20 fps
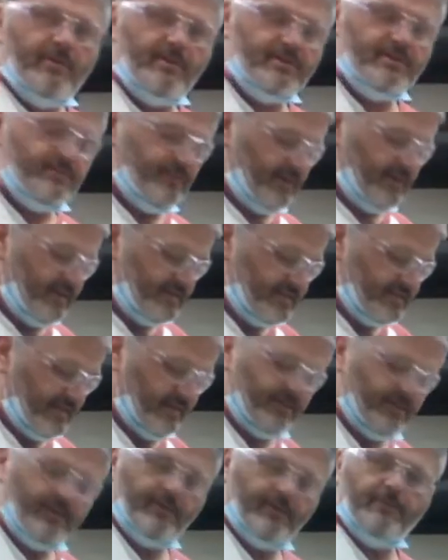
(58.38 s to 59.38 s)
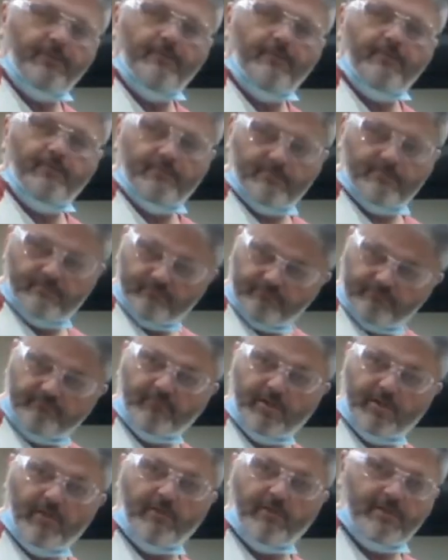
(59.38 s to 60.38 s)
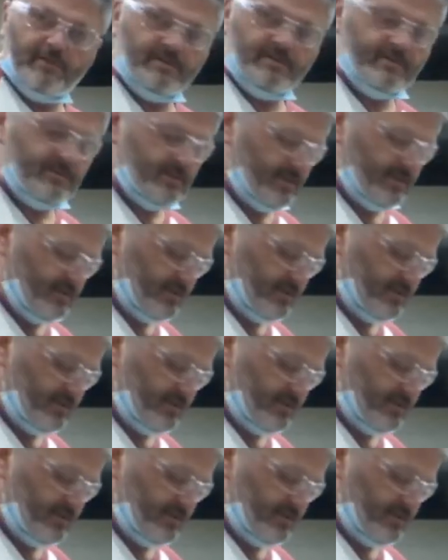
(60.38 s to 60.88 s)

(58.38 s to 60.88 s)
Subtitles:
a vise down here. There is, because